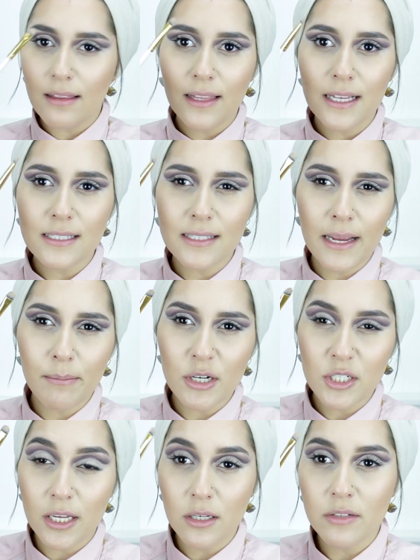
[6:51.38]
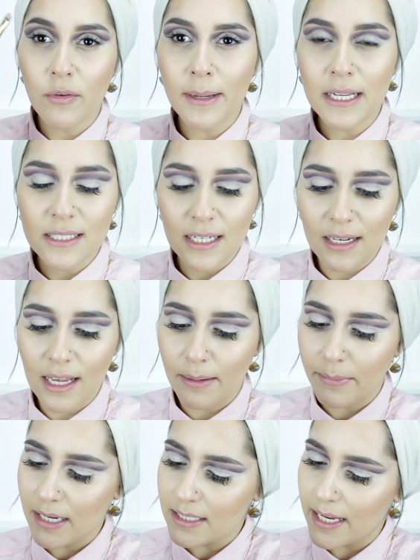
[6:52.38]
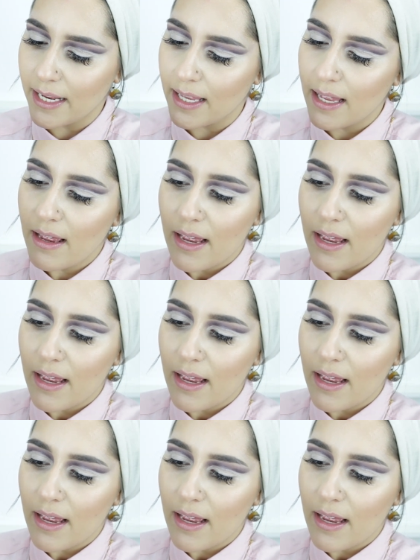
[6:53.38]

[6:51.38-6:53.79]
this same brush that I used for my concealer and I'm going to take